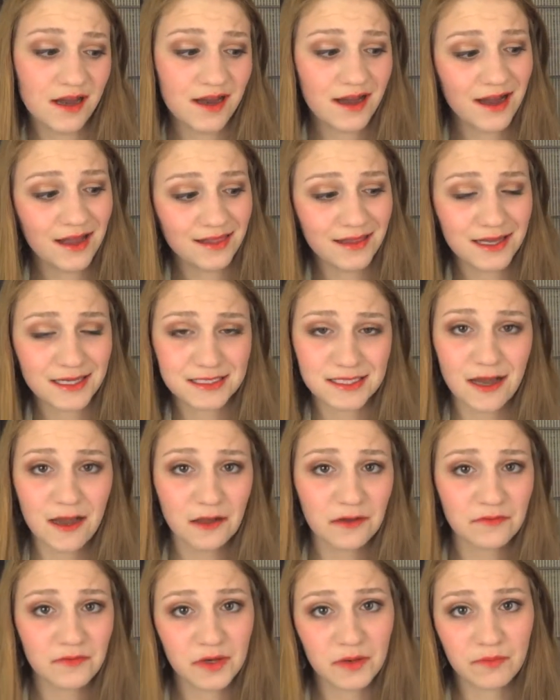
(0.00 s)
I like
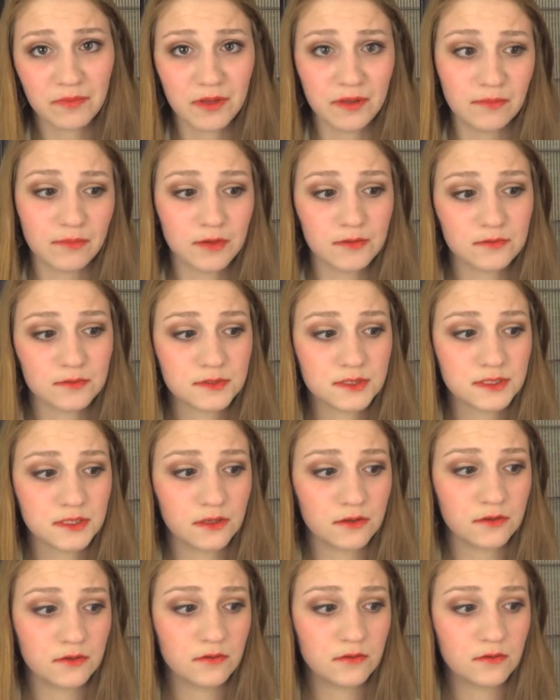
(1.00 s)
talking to people,
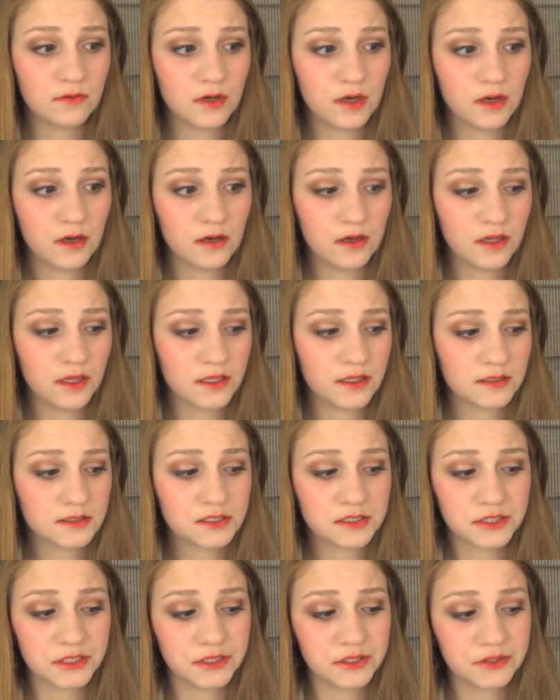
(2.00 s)
so I'll
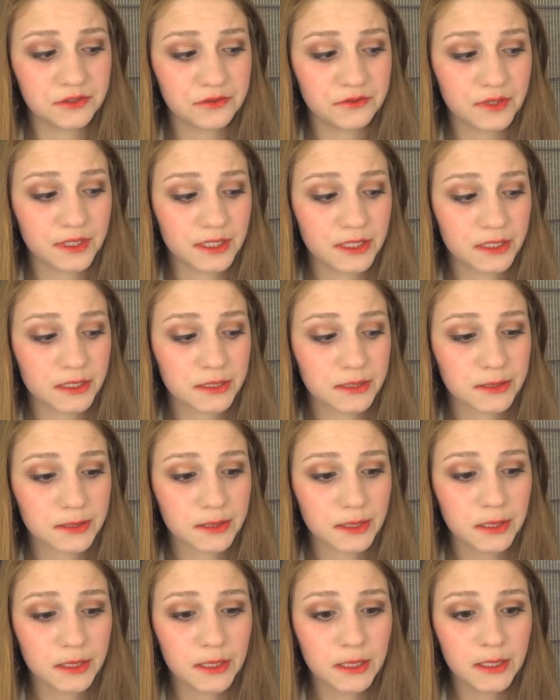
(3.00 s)
answer you, I
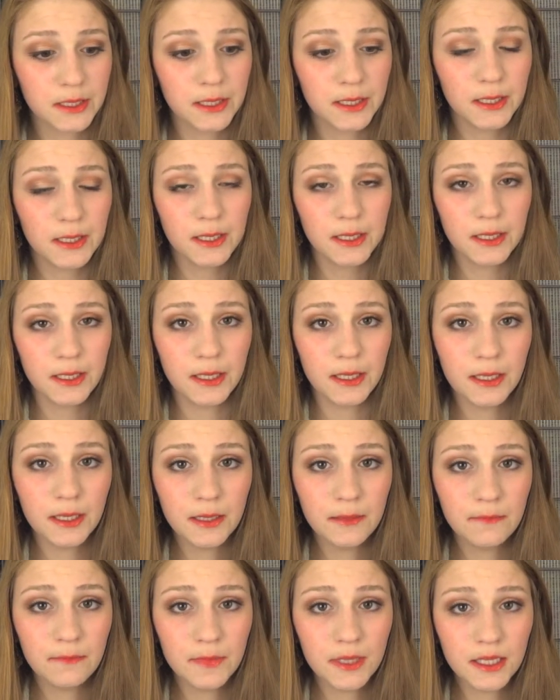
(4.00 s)

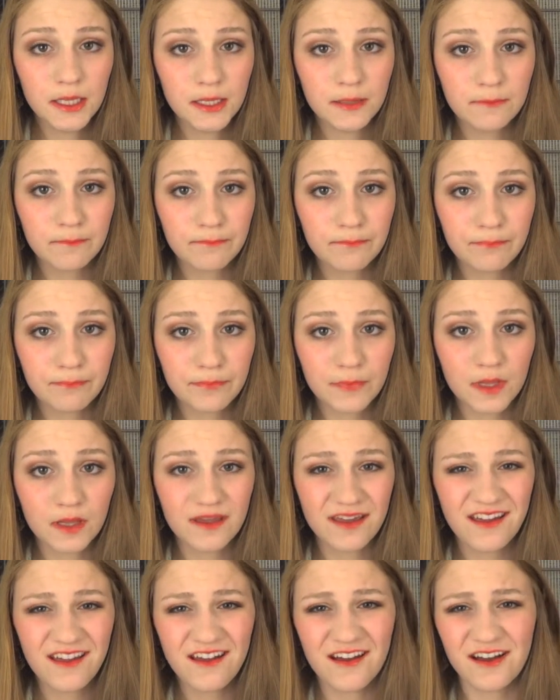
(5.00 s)
guess.
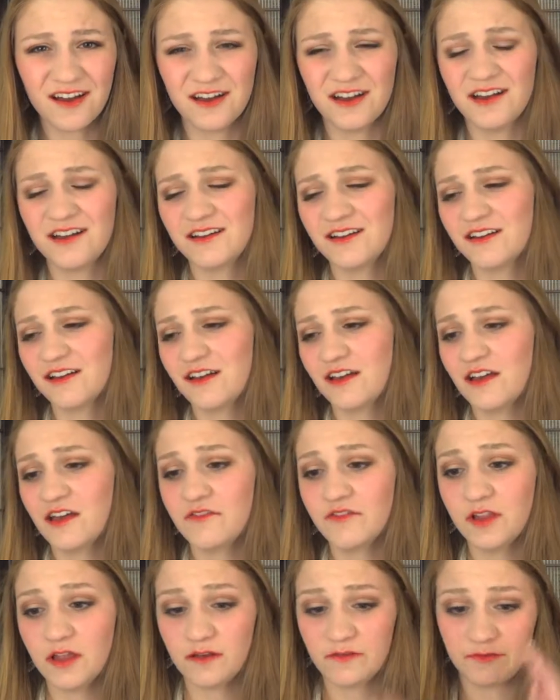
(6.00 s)
Yeah, I
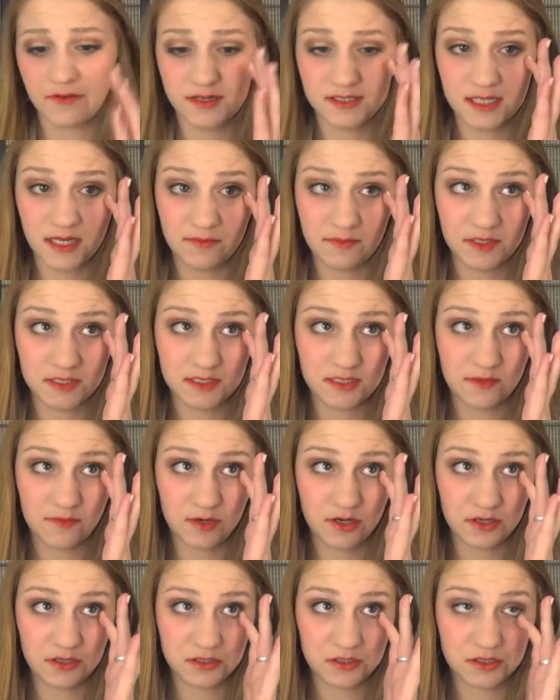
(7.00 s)
have a lot of free time this
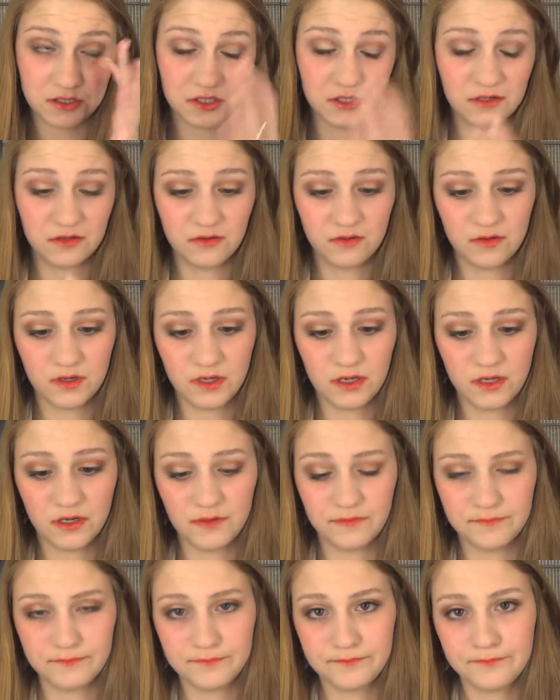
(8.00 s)
summer, so
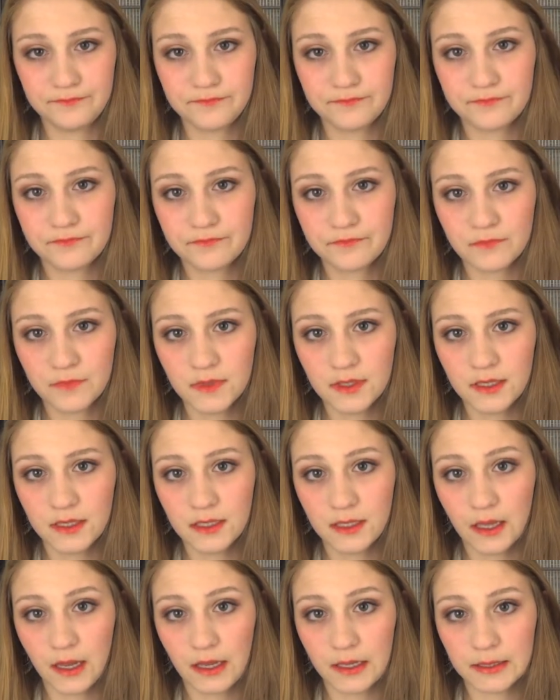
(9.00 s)

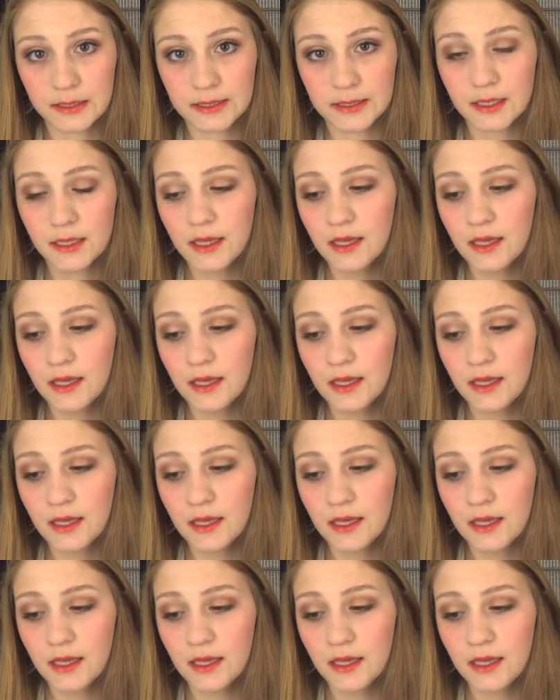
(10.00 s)
yes.